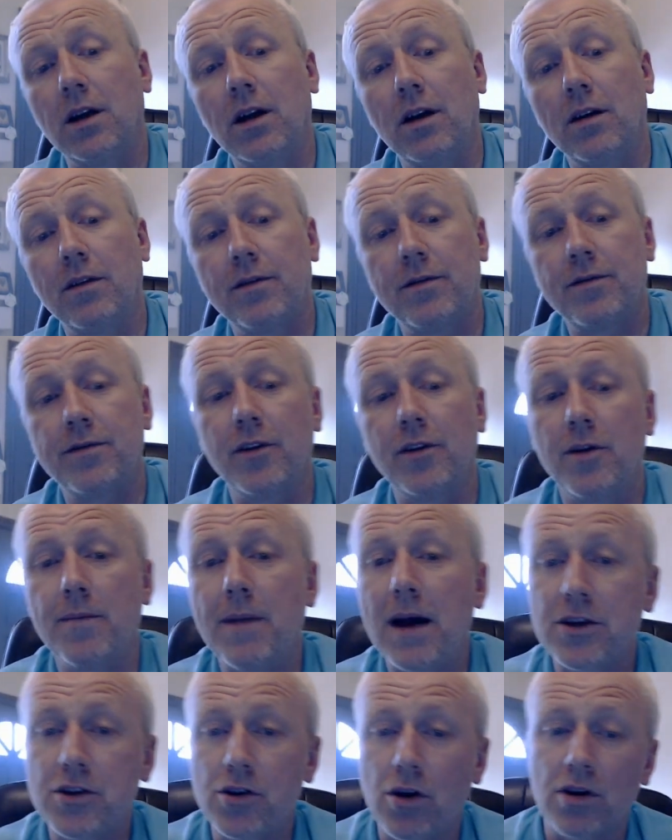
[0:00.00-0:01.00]
for a
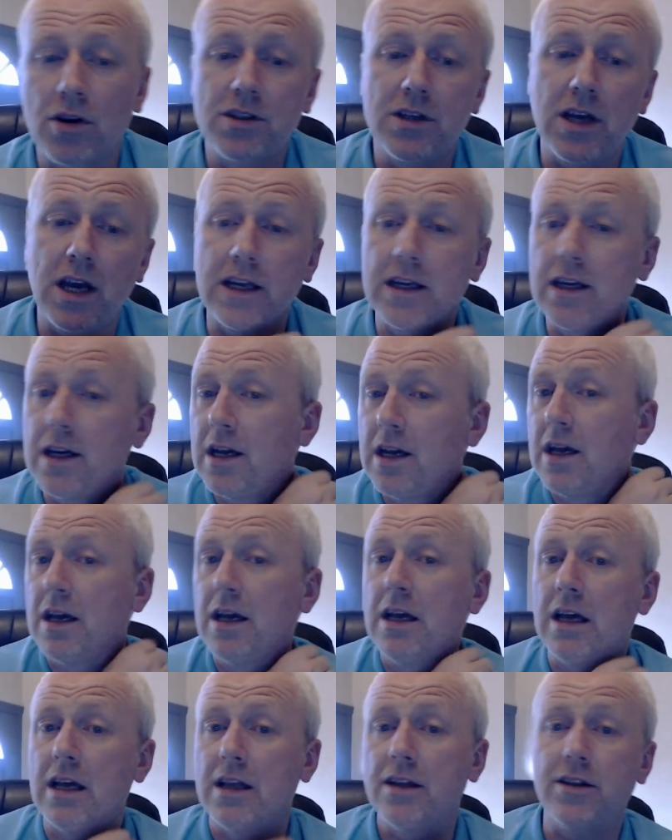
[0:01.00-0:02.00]
mesh RTA.
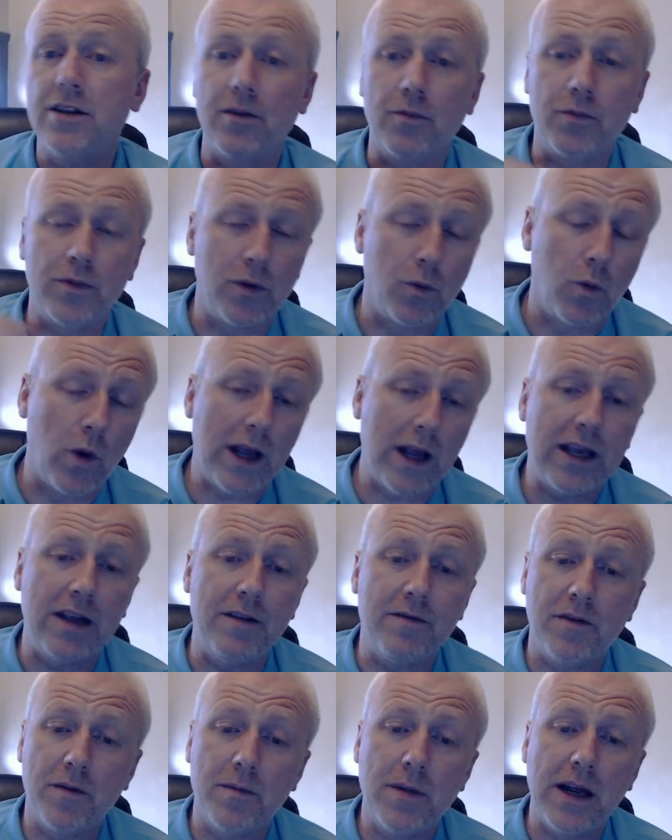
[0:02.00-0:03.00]
The wicking
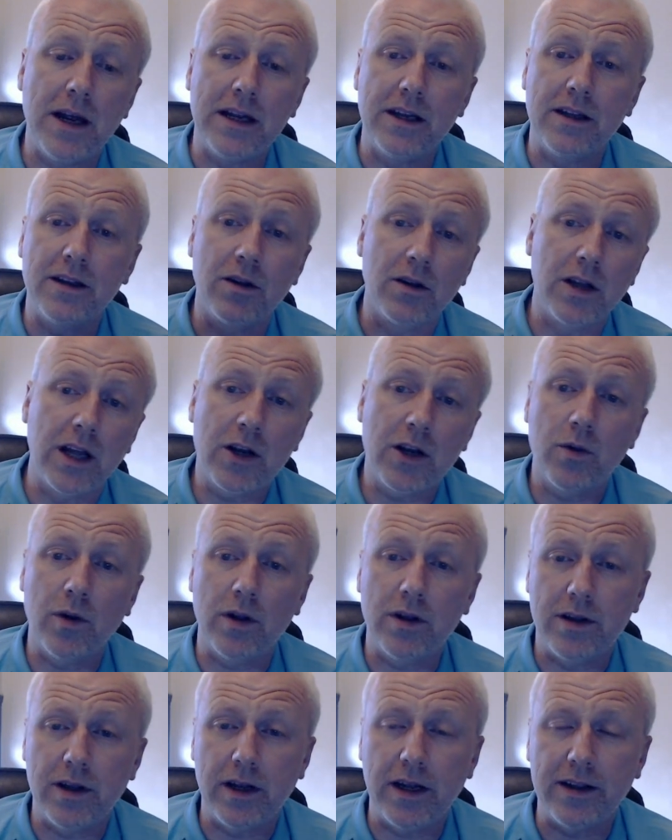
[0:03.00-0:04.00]
for me and the
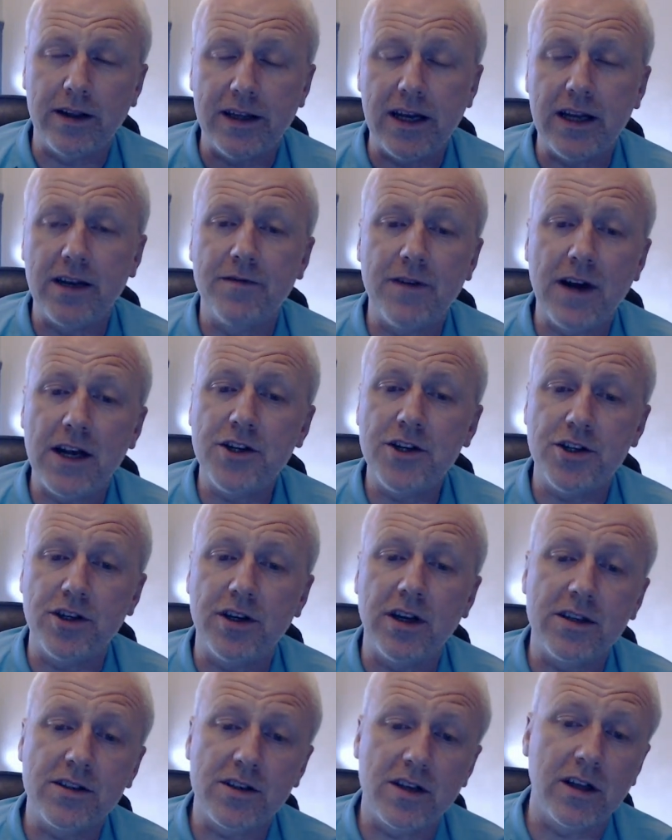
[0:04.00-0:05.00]
liquid, the innovation
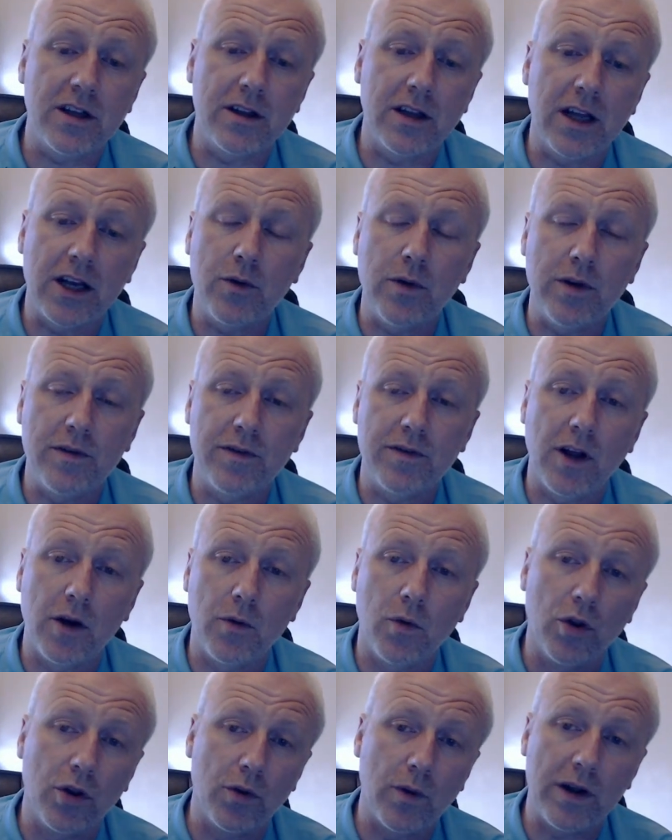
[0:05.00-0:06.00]
is the liquid flow
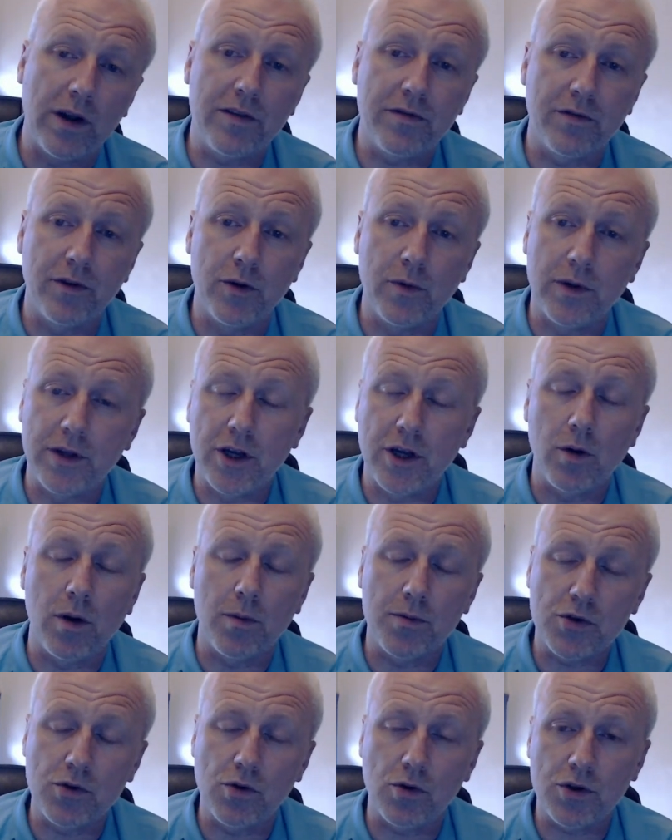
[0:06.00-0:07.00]
all the way through with no
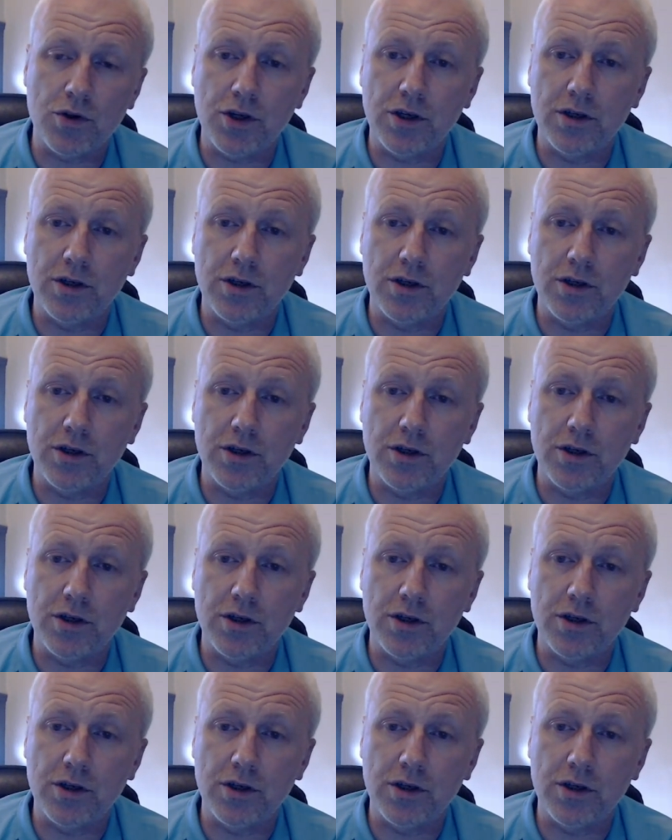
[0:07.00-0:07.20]
obstruction.